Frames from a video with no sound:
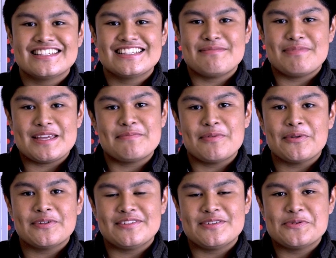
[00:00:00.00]
see
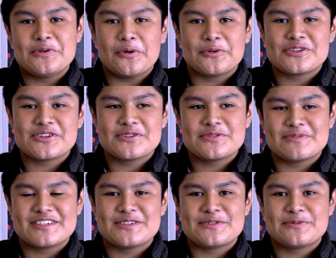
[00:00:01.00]
people and new cultures,
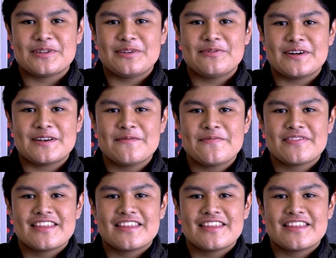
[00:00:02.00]
which is really fun.